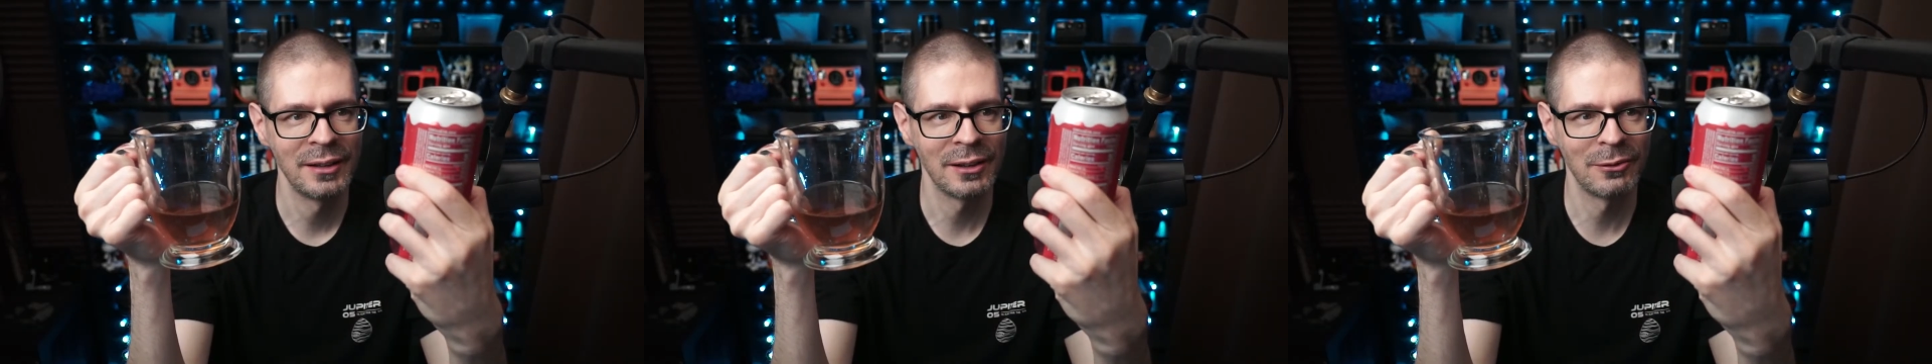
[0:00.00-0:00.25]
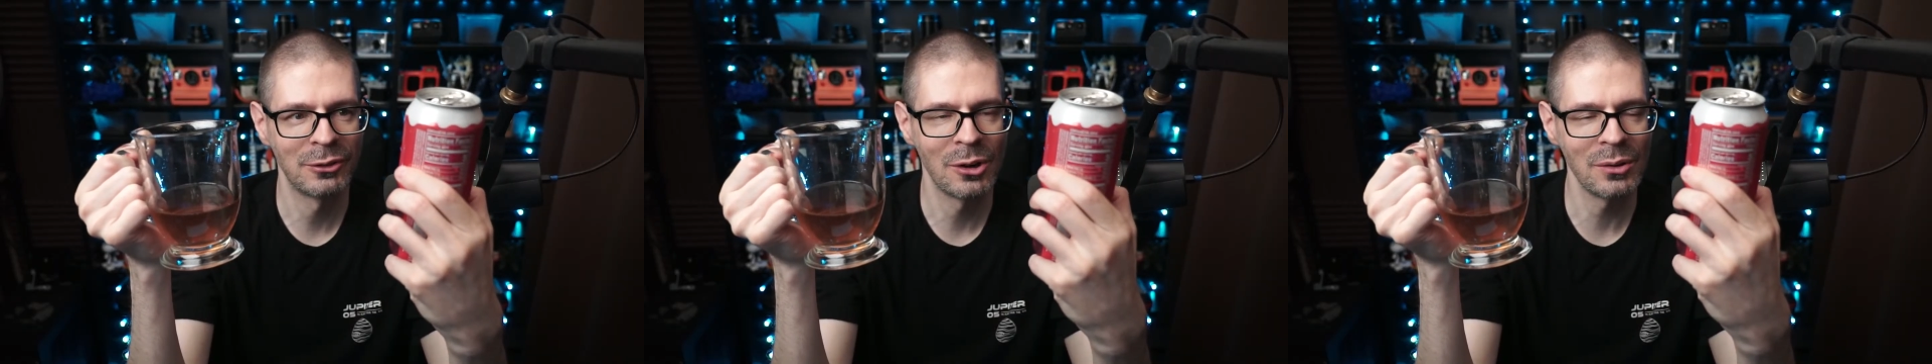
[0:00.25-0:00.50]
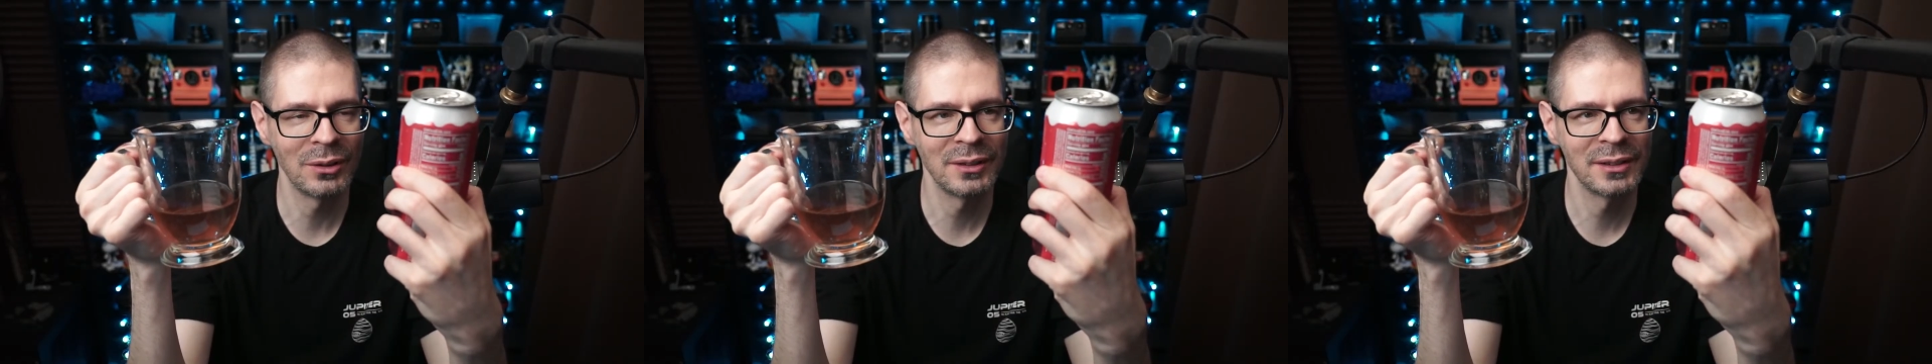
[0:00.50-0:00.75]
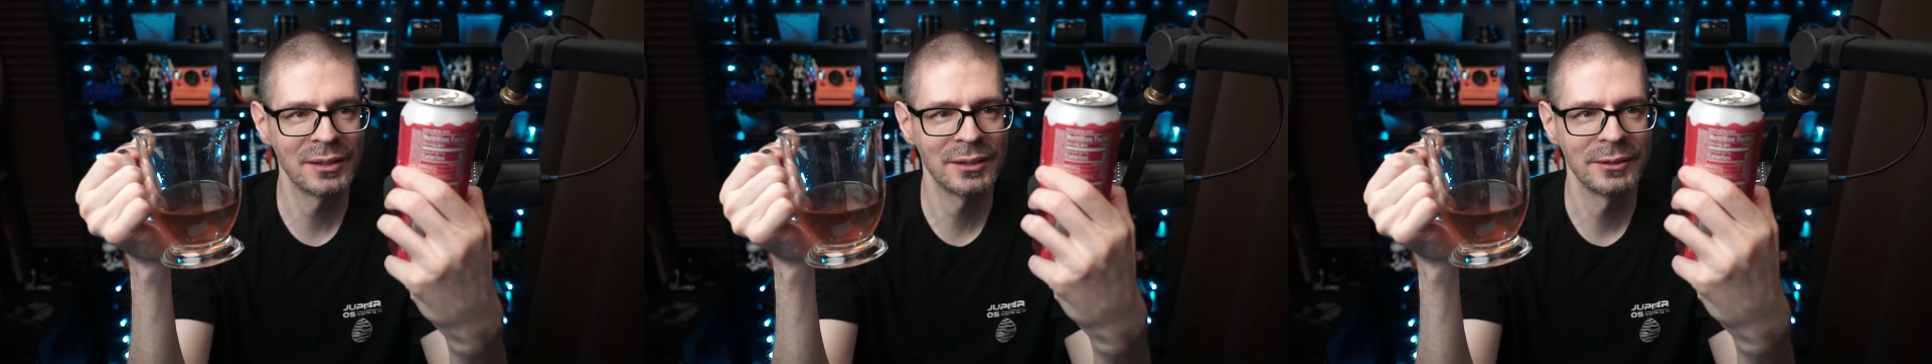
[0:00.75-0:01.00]
of
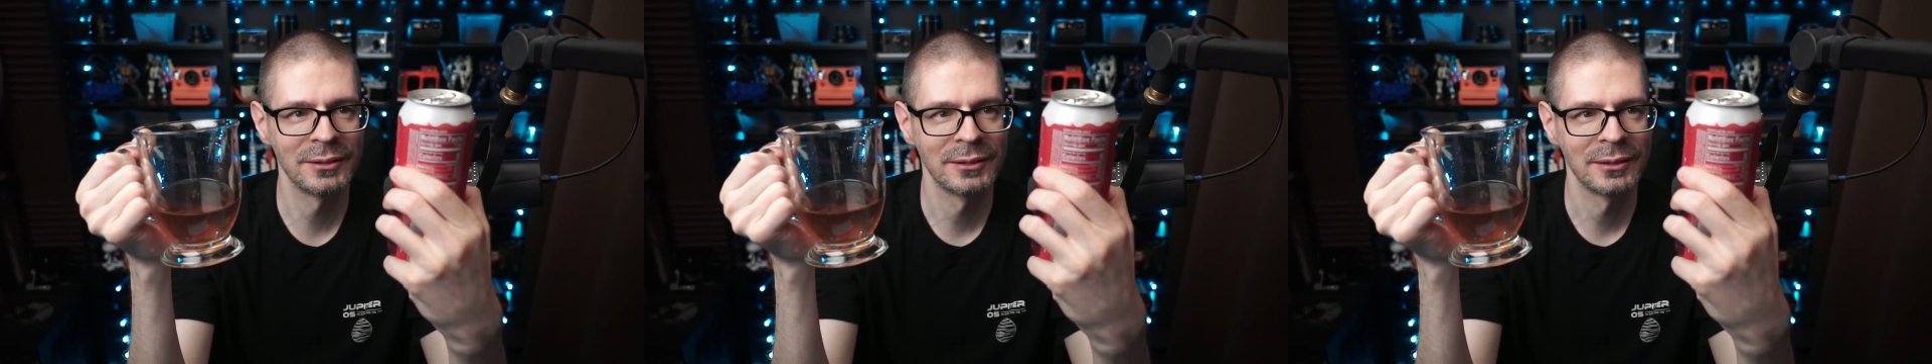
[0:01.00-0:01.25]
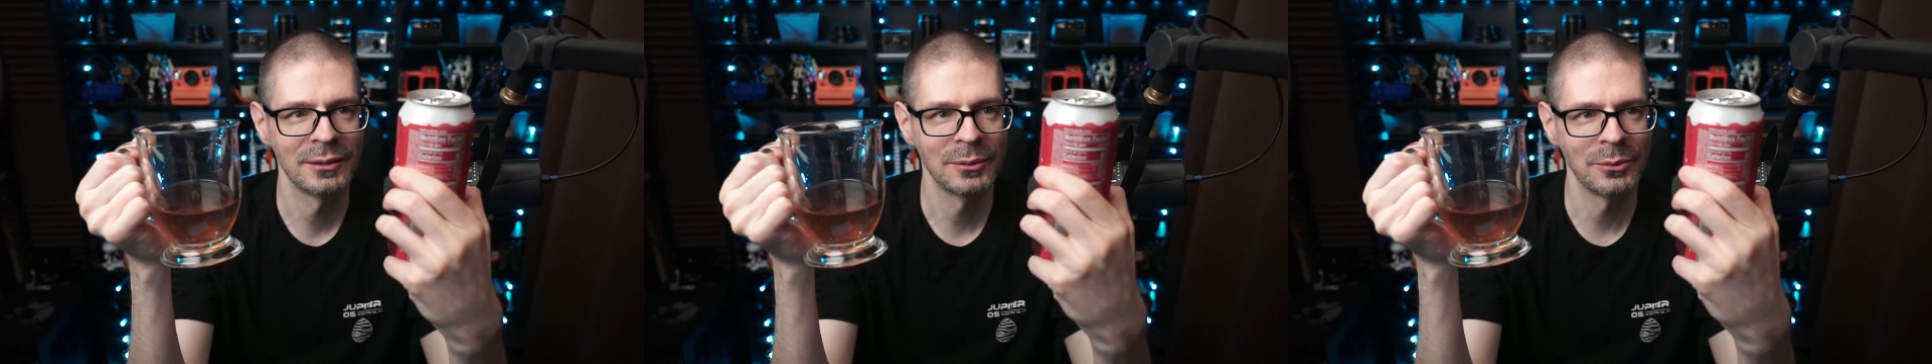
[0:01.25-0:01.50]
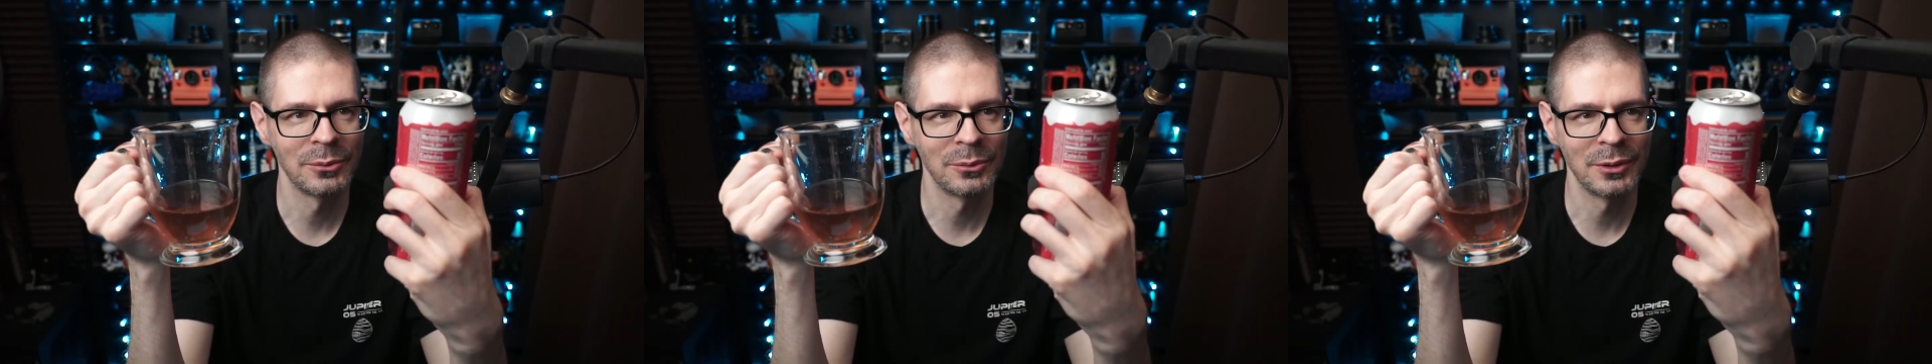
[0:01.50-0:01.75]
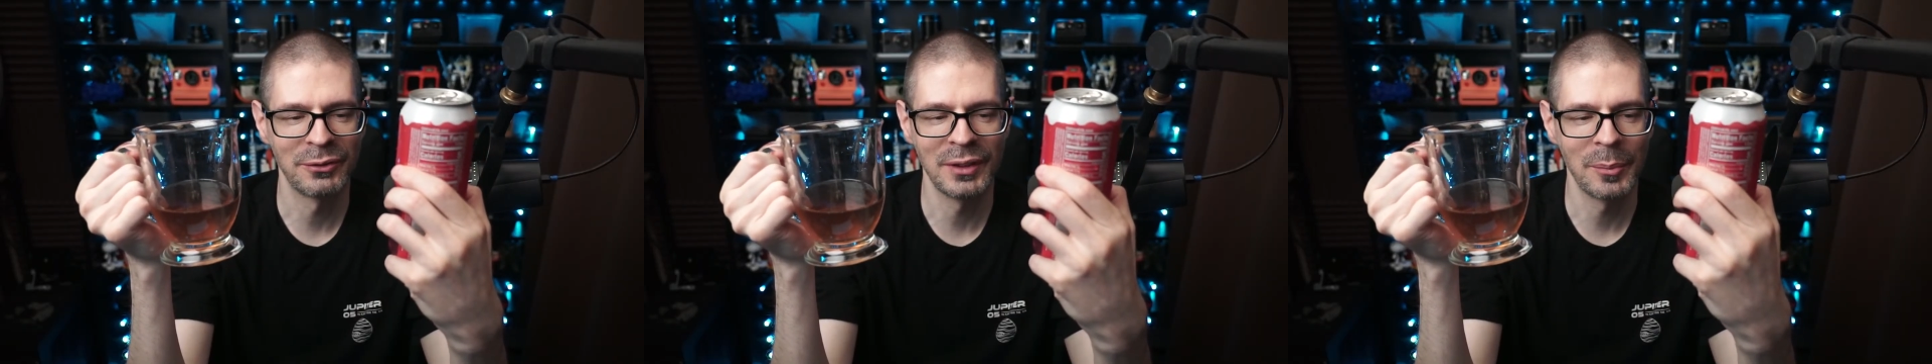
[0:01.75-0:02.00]
colas,
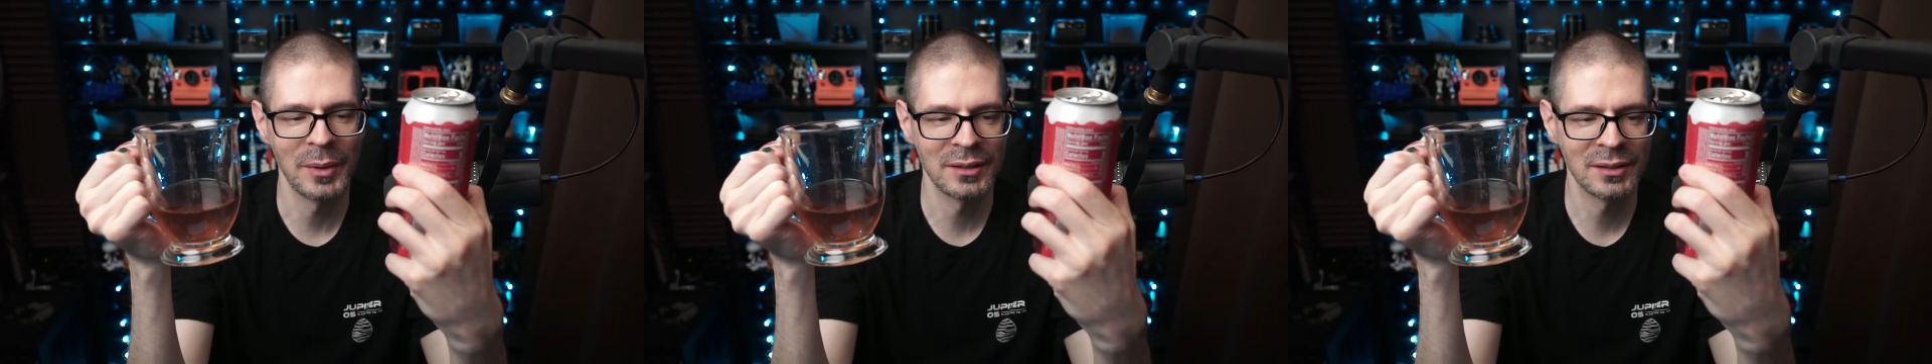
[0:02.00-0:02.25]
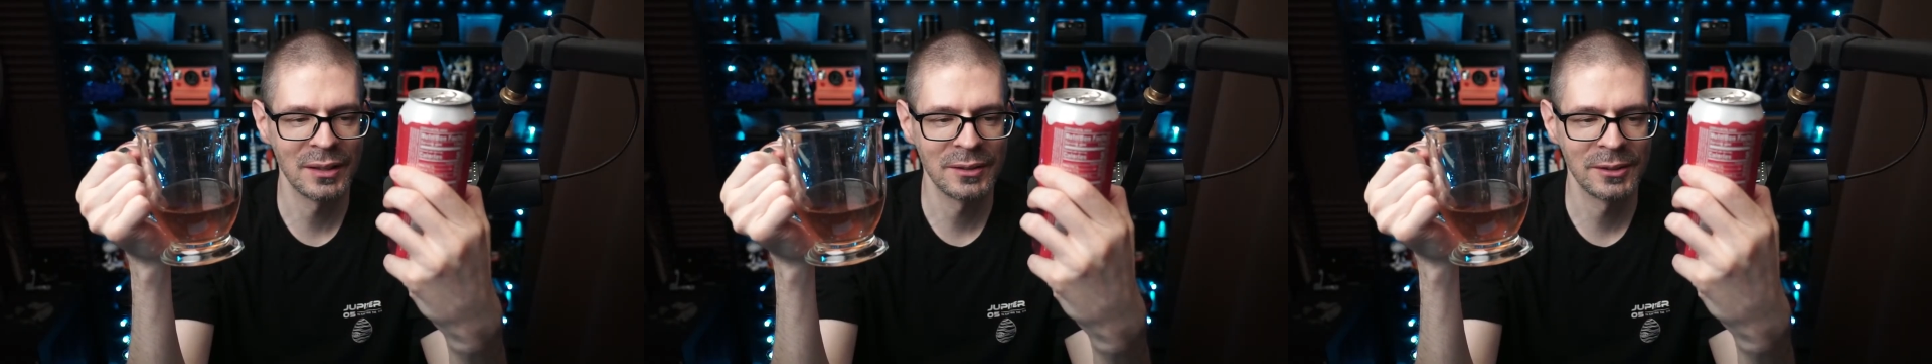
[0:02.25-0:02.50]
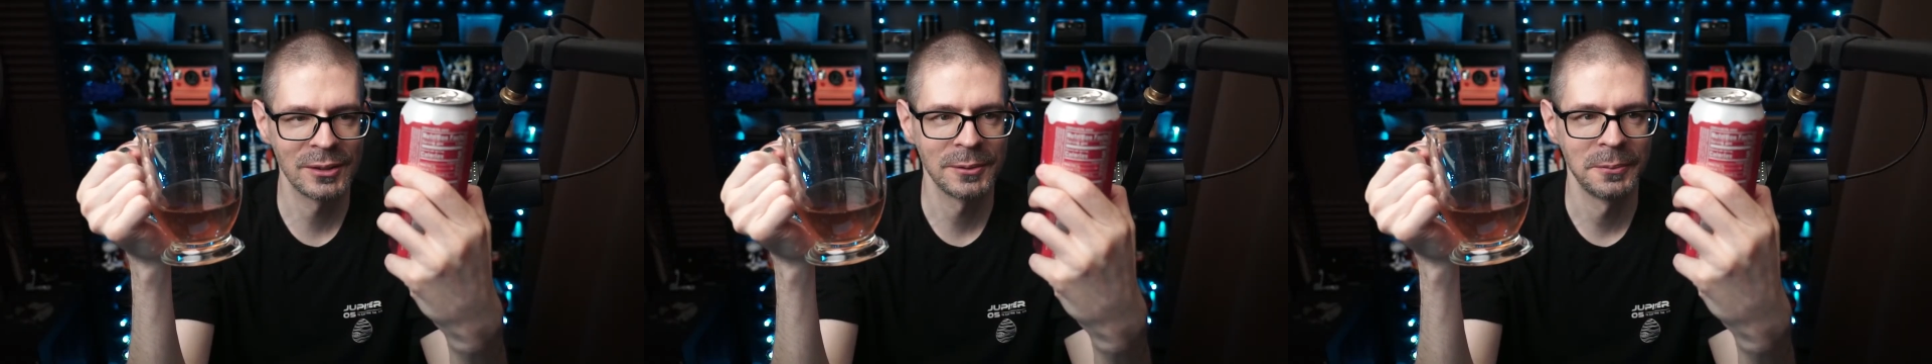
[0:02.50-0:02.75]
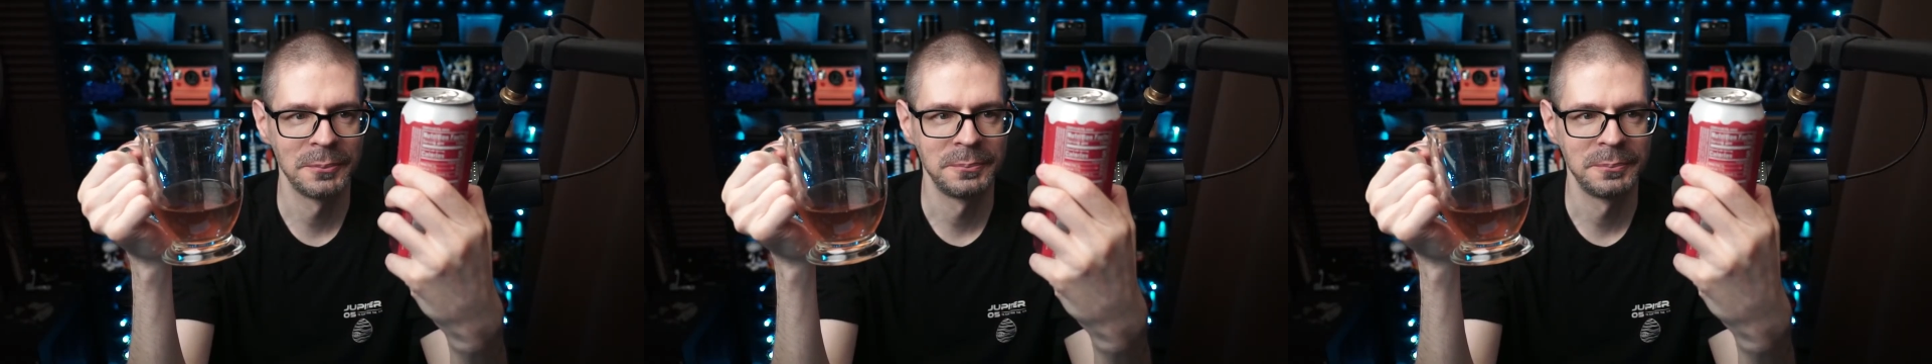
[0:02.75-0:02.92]
if that makes sense.